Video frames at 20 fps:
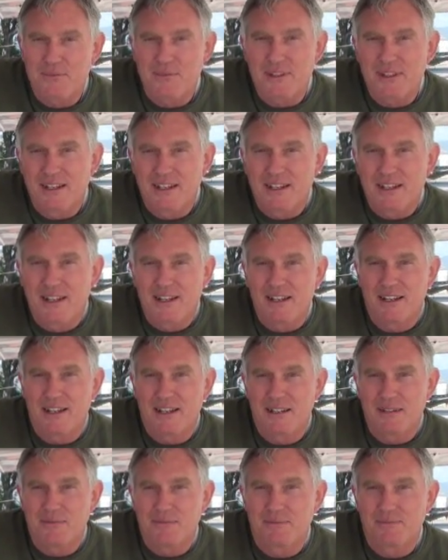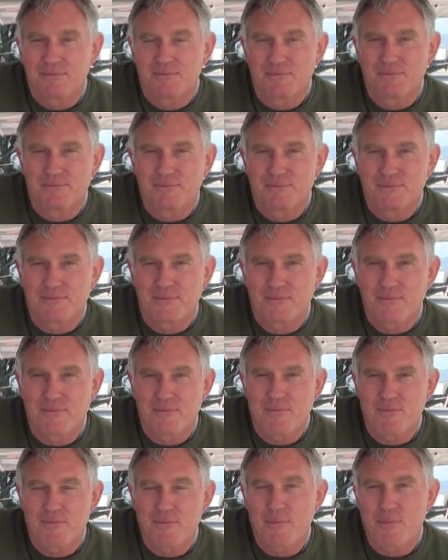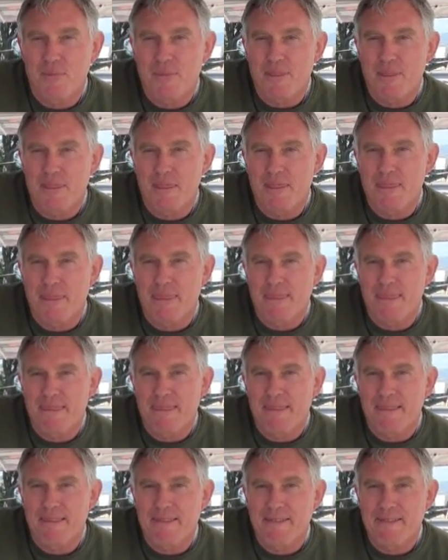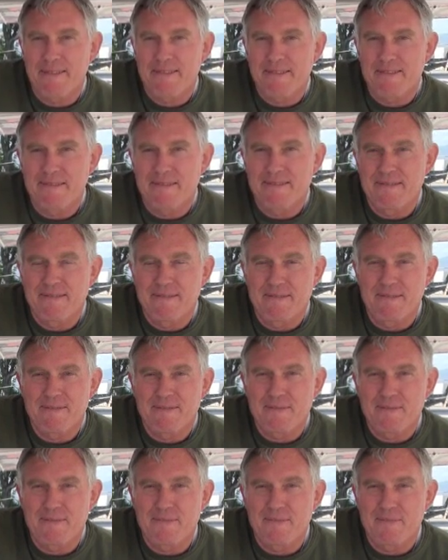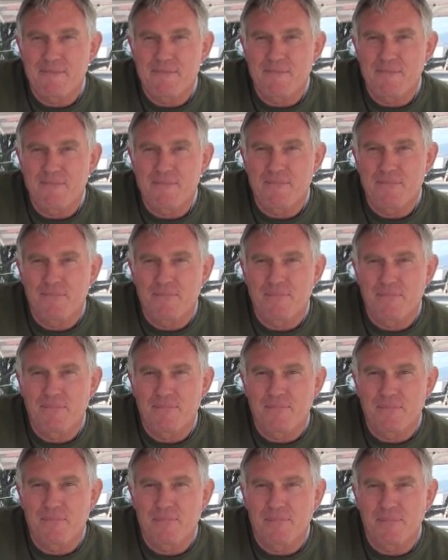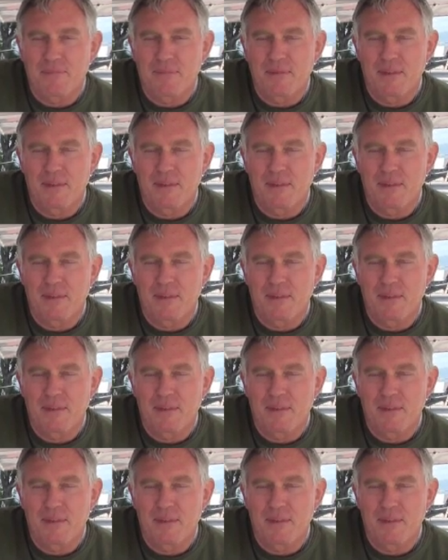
What was the hardest part when you were going through that, the RFR training? What was the hardest?